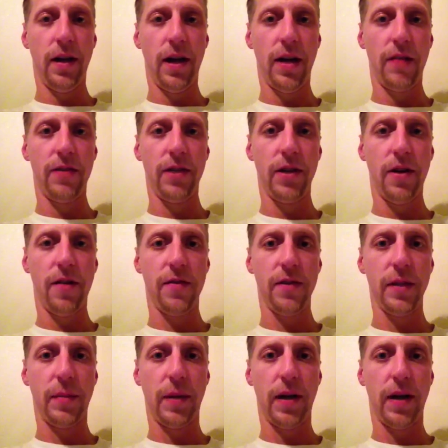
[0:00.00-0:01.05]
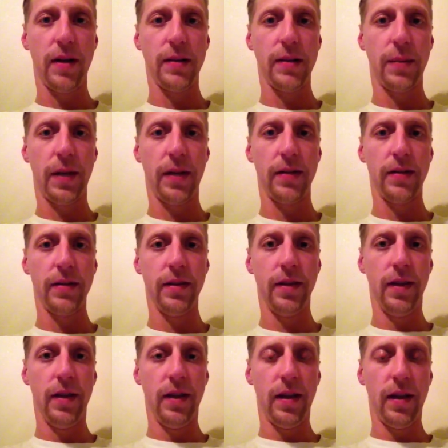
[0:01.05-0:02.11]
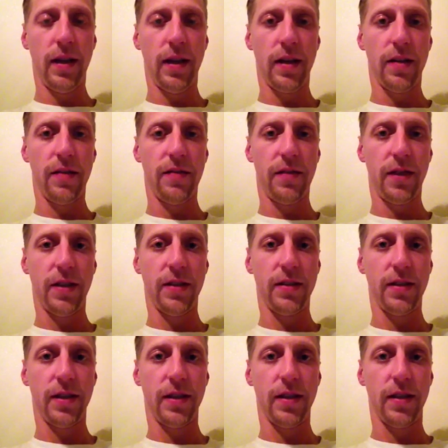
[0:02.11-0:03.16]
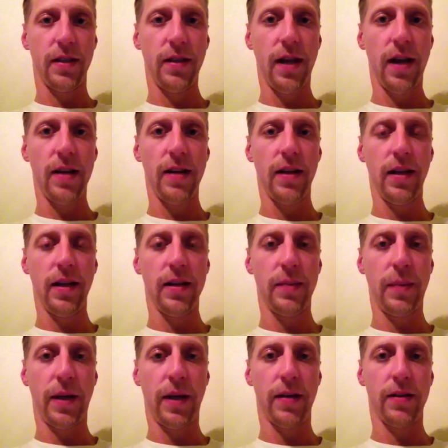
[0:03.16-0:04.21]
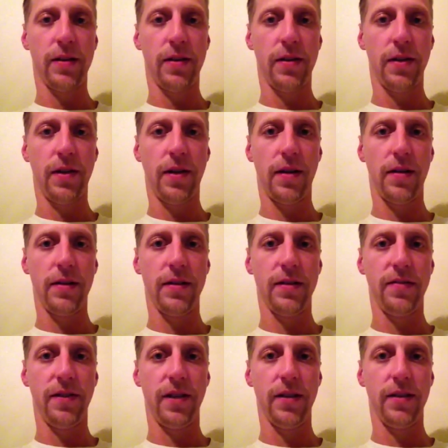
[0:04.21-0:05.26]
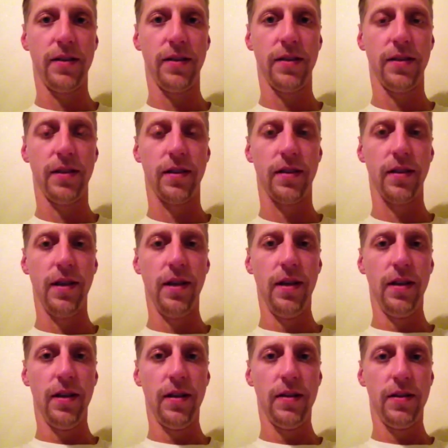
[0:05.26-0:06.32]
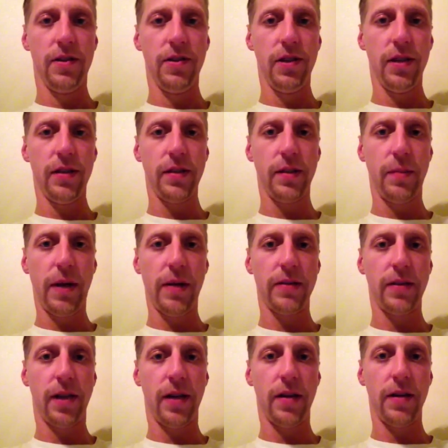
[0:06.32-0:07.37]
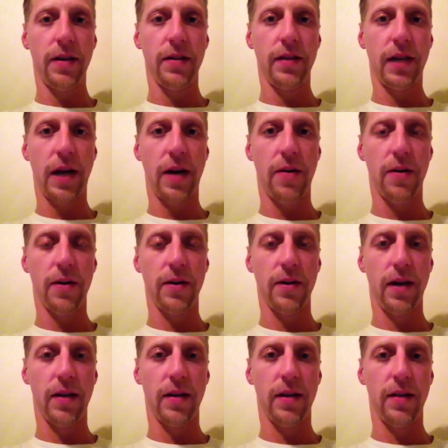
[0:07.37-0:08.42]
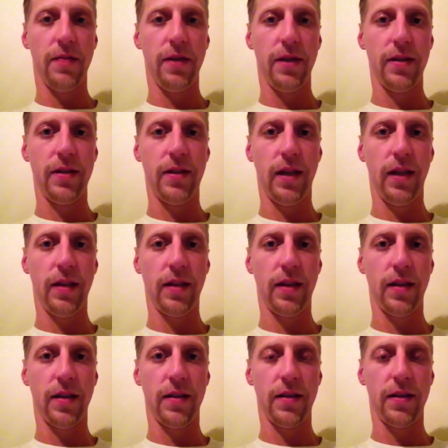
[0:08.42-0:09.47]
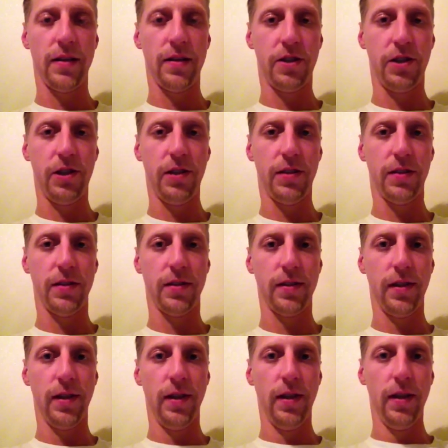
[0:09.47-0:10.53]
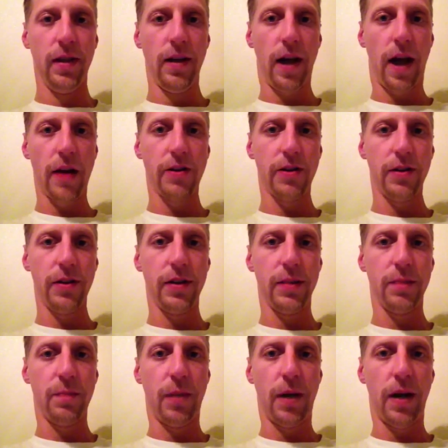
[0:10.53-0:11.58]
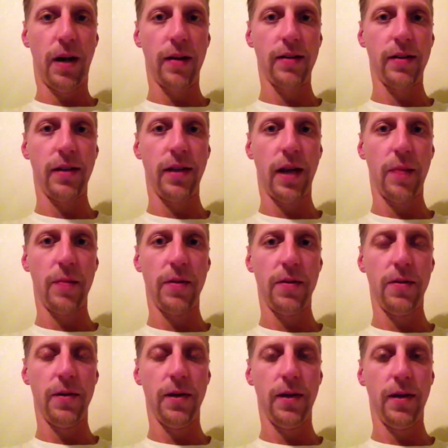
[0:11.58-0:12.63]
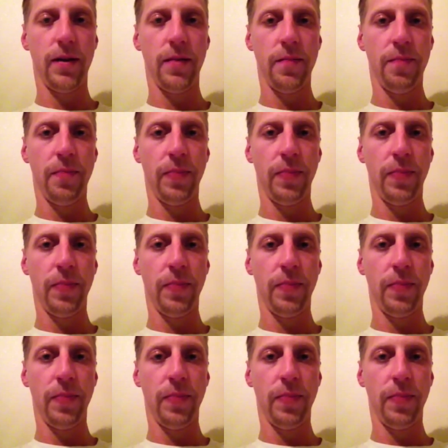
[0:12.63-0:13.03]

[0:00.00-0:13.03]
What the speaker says: hovering over the pause button, and if there's a guy that gets past all your other defenses and is just about to enter your tower and give you a ding there on your shields, actually just pause the game real quick,